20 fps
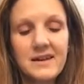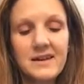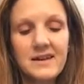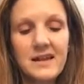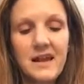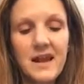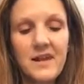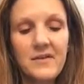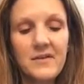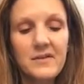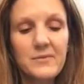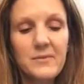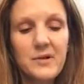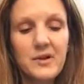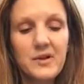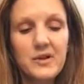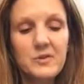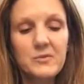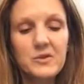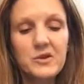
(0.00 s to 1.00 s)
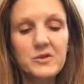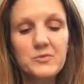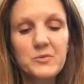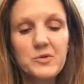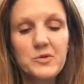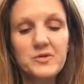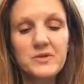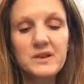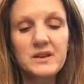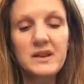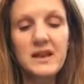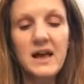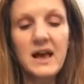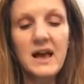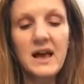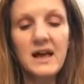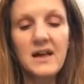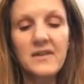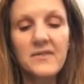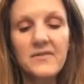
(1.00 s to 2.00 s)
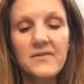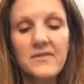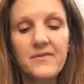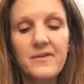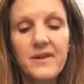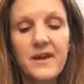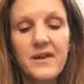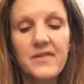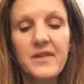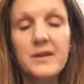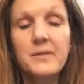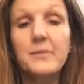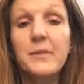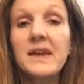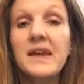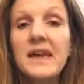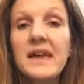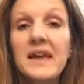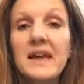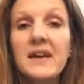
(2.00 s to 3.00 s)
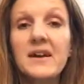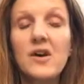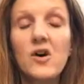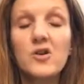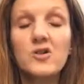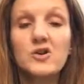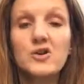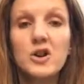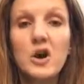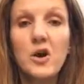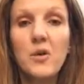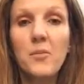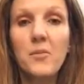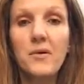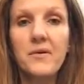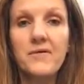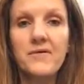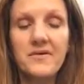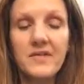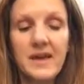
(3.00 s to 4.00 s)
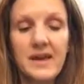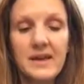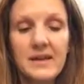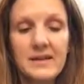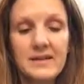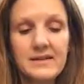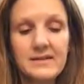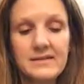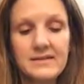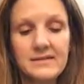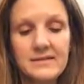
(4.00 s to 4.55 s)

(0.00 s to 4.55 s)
There is much, much more to life than being on top of things.